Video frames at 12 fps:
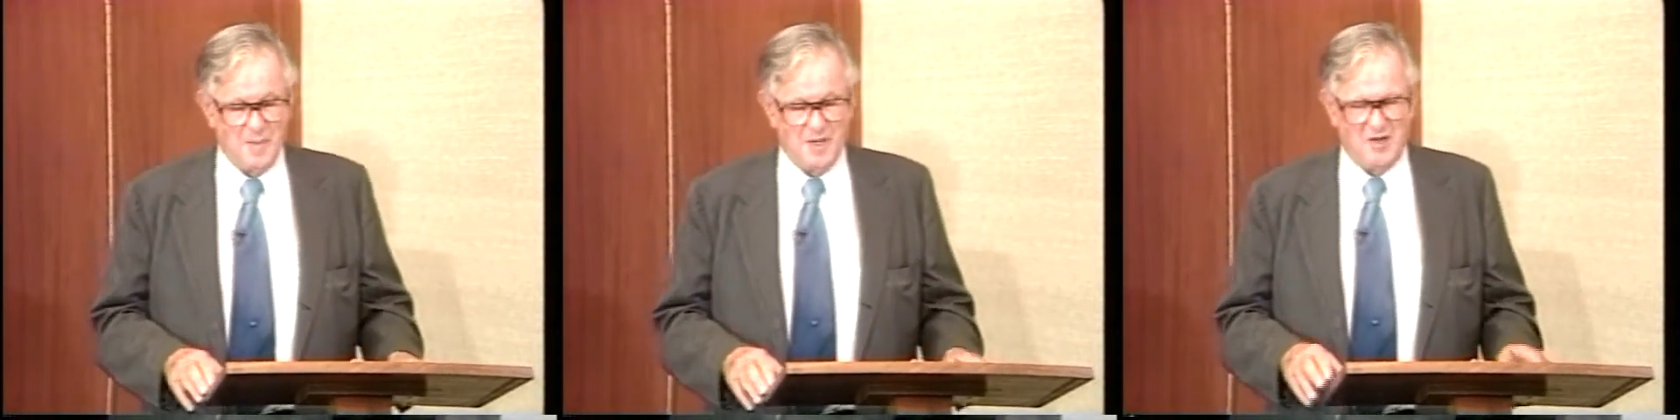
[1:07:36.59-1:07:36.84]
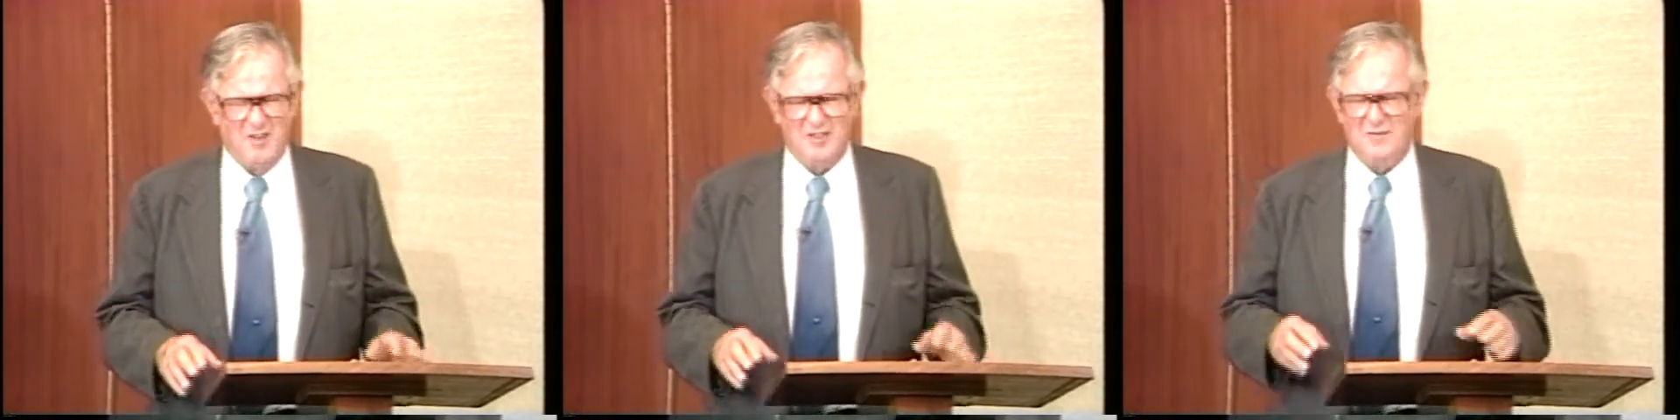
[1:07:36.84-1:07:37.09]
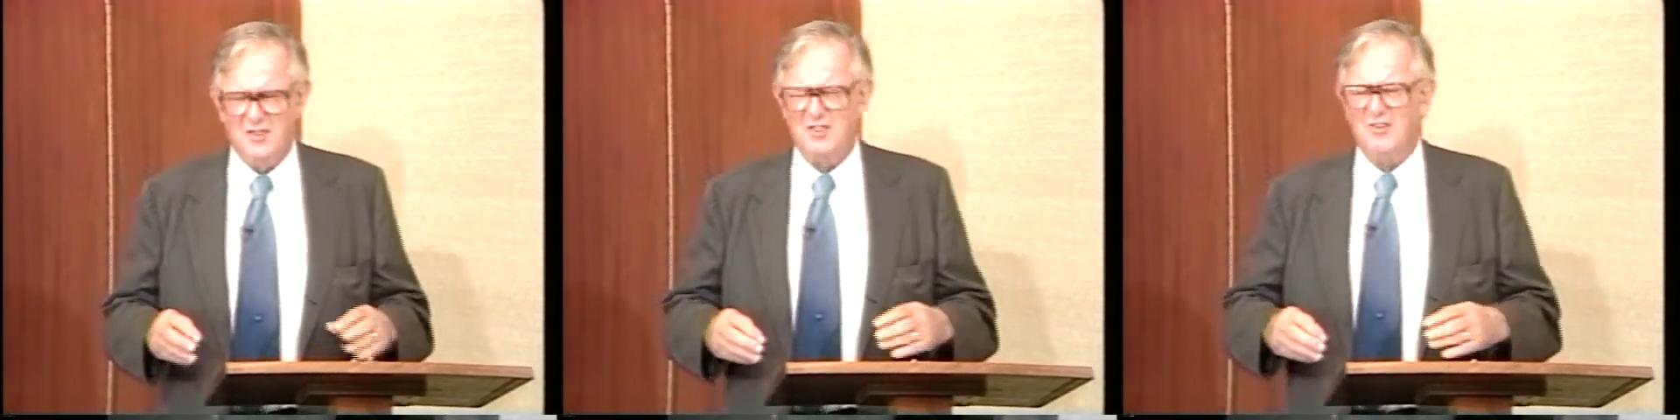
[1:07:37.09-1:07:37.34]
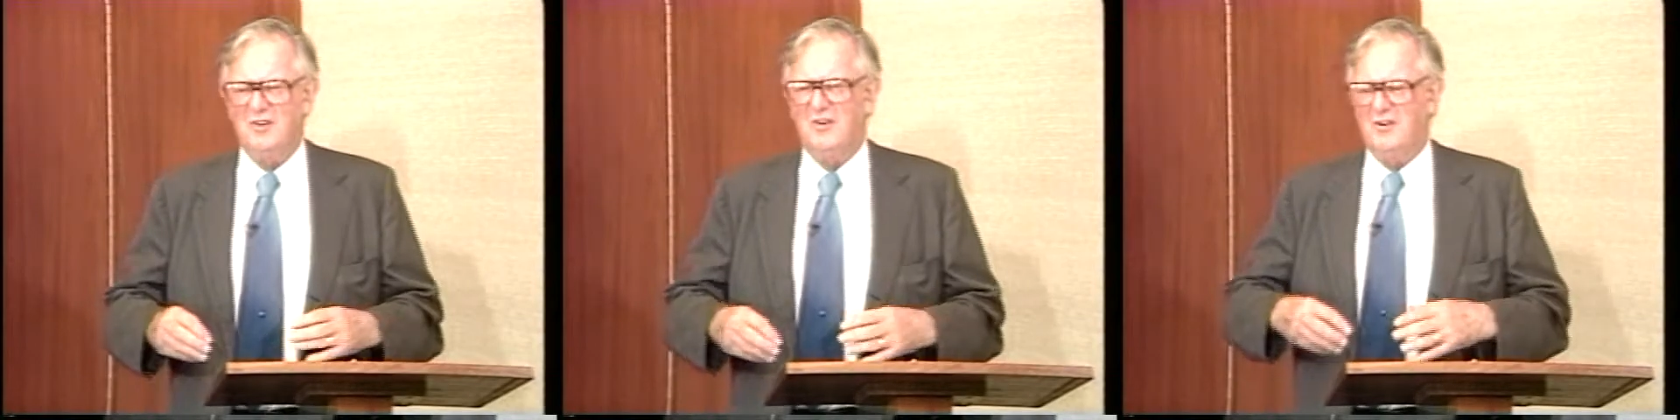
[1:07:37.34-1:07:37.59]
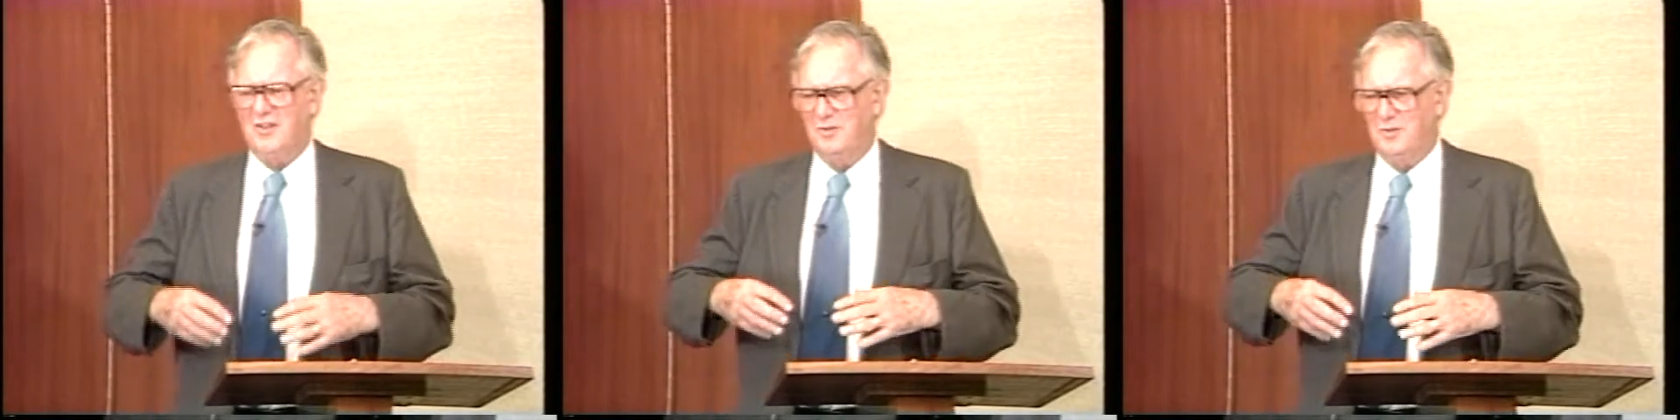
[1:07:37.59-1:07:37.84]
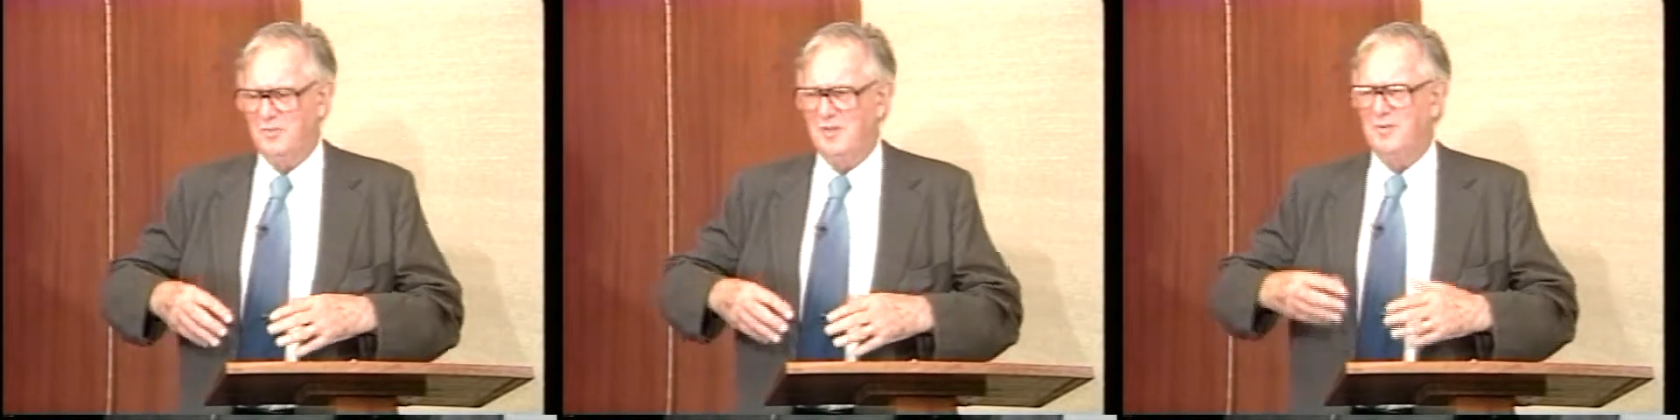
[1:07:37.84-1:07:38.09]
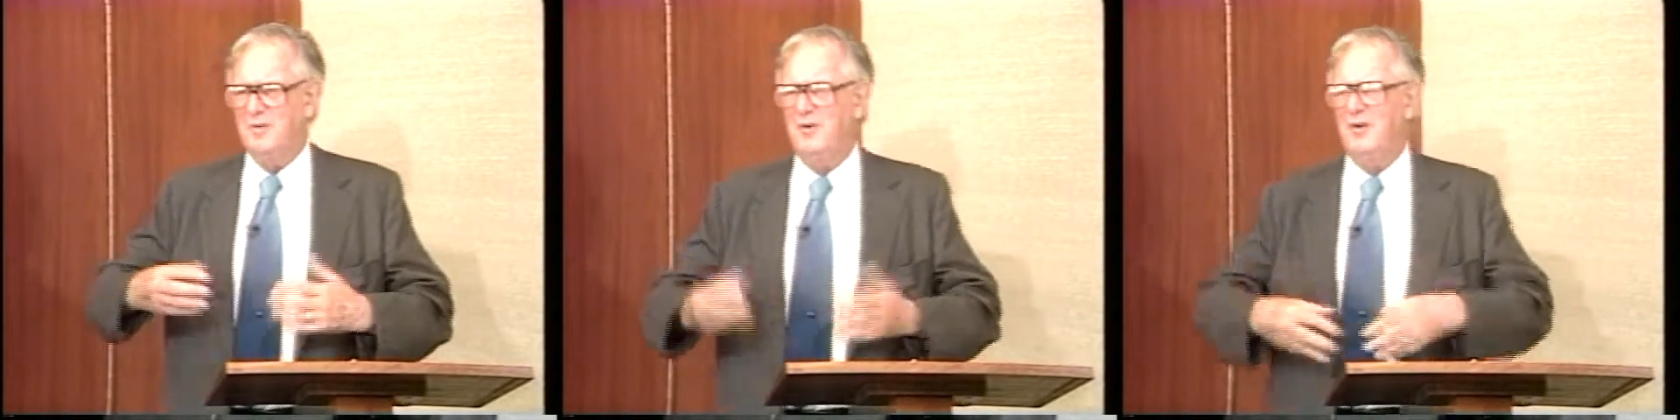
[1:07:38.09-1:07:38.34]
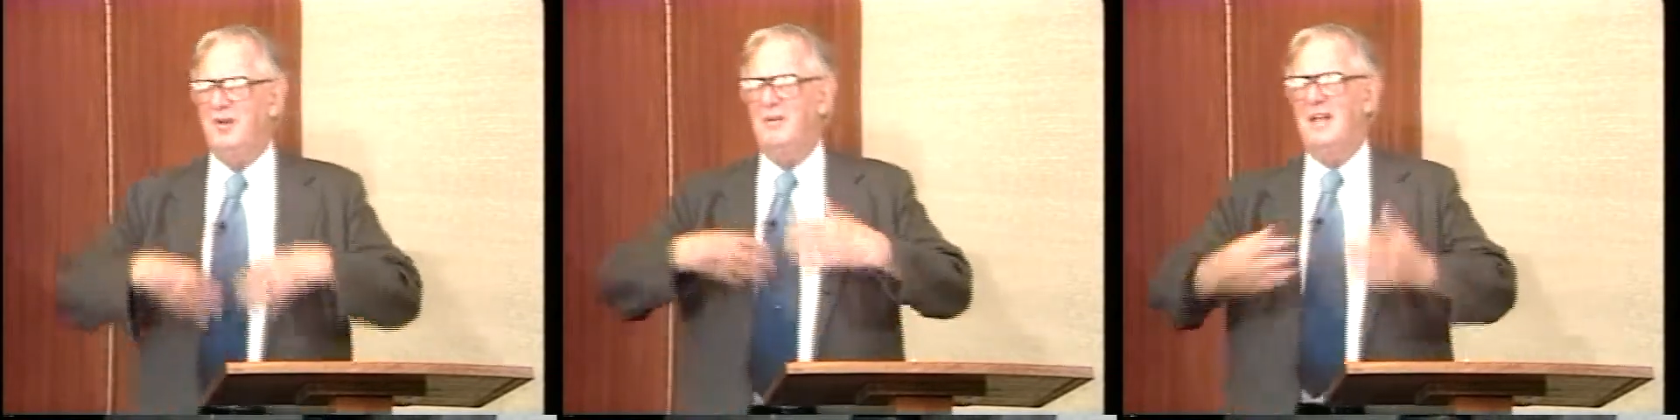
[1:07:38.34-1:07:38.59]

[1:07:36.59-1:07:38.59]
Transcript: Because Fisher, of course, would be promoting